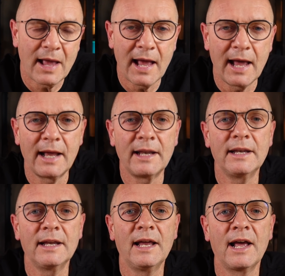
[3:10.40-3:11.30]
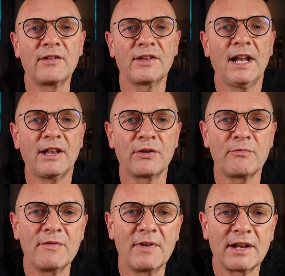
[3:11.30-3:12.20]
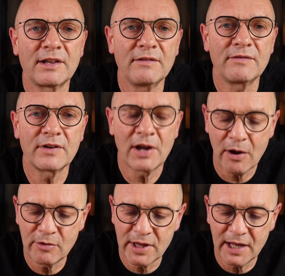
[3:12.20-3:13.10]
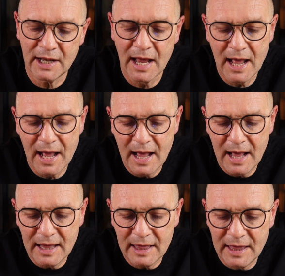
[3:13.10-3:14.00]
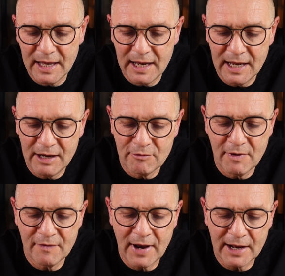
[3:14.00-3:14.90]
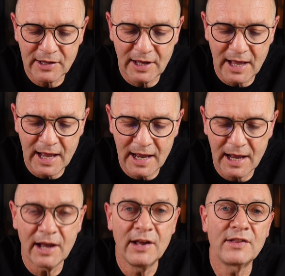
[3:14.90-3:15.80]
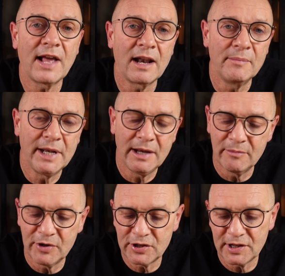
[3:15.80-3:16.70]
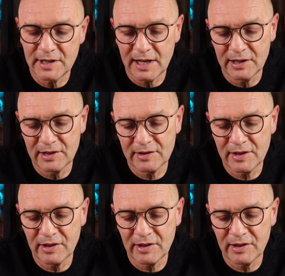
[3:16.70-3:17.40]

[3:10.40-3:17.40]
and it has an anti-reflective coating. The reflector here is aluminium, which is nice to